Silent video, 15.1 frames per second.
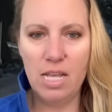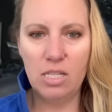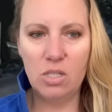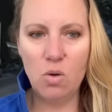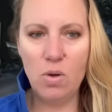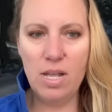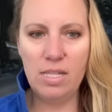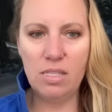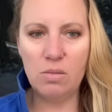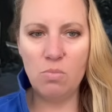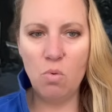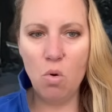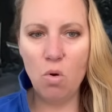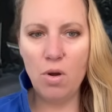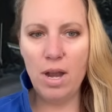So it's
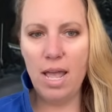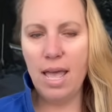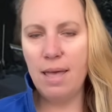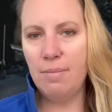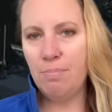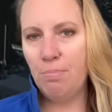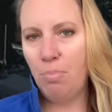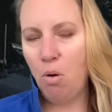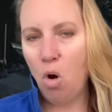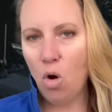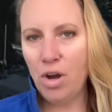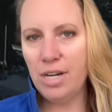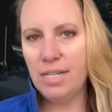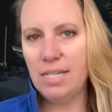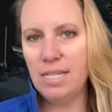more
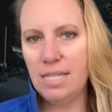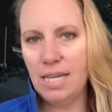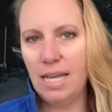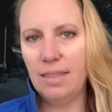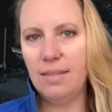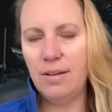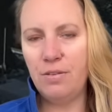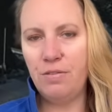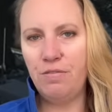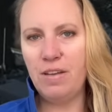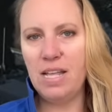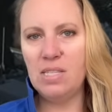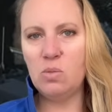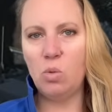important that the defense